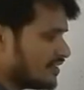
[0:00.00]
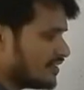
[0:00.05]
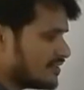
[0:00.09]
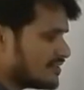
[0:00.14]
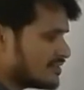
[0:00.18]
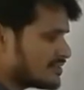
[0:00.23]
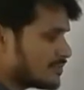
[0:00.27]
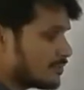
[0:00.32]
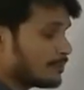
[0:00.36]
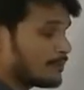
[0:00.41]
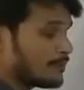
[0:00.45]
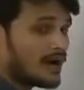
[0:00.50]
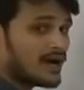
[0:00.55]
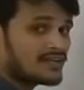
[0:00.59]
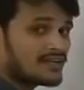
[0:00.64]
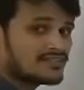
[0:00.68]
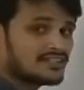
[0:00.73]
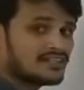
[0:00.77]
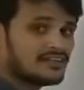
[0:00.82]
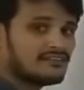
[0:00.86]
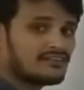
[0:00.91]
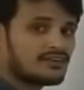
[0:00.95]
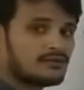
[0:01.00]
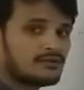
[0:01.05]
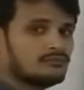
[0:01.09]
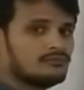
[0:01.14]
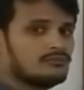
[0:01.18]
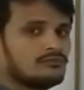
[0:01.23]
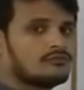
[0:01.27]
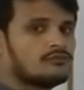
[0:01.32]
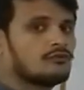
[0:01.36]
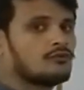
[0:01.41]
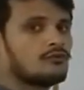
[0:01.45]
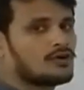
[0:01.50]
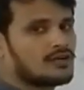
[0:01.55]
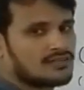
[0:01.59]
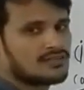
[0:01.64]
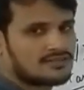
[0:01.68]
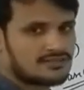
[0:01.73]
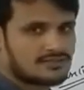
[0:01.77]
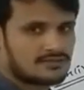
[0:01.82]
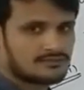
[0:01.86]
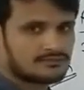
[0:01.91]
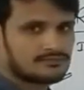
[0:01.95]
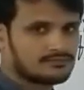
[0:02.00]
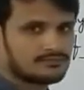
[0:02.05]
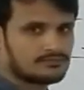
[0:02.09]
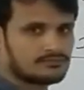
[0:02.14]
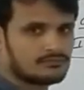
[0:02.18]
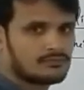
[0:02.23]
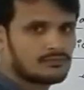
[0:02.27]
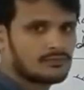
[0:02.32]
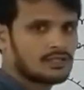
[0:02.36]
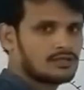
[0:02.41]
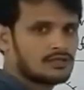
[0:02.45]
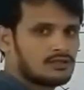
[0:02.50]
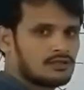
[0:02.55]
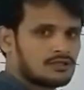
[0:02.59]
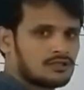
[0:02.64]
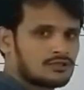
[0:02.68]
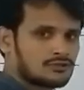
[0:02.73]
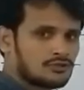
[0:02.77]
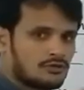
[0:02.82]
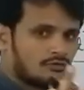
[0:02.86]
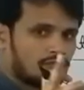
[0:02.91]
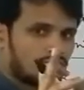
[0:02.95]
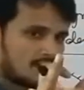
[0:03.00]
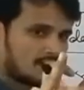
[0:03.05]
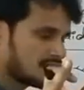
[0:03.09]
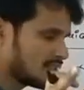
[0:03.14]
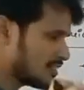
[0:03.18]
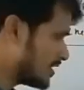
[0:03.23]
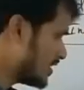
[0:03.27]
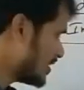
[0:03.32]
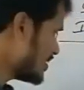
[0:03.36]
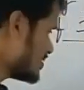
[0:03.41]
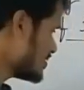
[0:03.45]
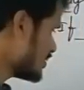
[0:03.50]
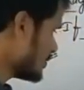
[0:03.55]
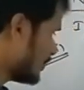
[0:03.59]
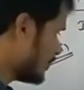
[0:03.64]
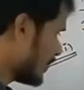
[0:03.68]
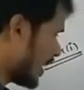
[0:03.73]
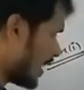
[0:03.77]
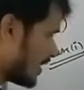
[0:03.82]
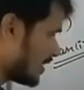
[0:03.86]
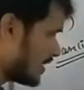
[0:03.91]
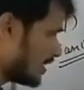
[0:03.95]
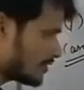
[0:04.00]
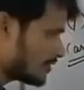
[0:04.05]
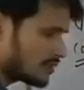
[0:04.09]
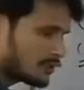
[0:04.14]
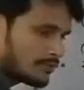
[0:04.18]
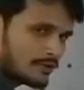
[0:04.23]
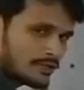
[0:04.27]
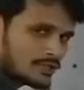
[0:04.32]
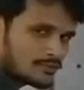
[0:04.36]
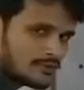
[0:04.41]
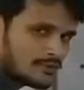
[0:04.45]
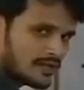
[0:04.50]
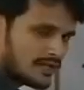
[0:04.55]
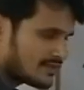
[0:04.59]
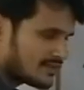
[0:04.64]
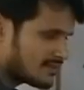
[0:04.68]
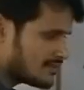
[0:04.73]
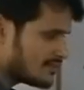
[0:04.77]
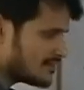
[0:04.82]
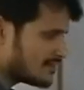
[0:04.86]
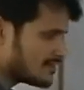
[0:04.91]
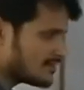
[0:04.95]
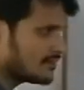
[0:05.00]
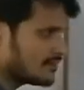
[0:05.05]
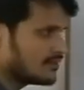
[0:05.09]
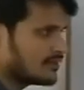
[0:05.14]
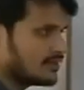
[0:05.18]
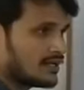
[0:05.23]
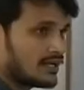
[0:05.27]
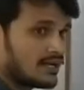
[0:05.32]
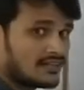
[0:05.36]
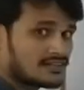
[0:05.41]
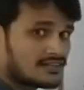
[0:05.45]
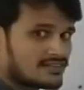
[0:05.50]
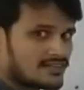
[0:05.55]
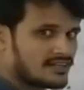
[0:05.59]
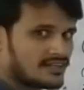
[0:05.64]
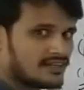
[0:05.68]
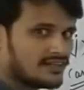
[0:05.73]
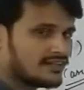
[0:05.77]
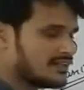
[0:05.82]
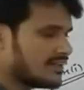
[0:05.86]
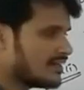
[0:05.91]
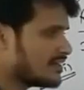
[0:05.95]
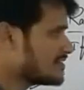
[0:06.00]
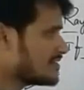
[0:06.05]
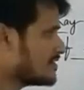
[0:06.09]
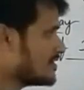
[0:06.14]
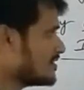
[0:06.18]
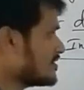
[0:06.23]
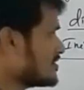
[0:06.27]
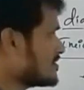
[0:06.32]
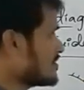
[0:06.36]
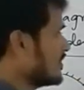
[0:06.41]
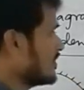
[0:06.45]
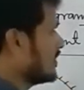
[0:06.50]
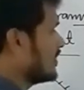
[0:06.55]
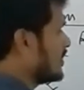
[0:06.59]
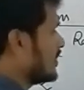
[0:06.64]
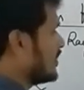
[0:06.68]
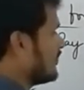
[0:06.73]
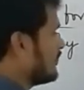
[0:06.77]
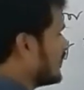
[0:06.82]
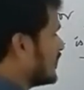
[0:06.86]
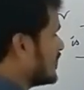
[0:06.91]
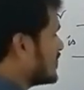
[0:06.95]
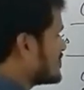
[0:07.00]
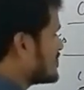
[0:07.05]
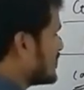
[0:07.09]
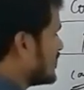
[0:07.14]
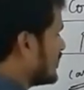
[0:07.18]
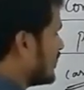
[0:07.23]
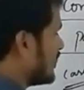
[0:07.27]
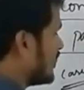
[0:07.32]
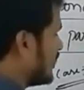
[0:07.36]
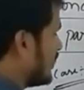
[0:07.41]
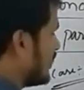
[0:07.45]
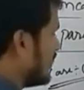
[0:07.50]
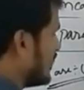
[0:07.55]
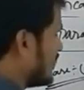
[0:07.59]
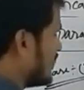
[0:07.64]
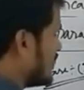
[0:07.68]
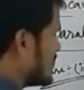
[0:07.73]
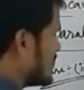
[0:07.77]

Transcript: is passing from focus. So first case parallel to the principal axis, and the second case is if incident ray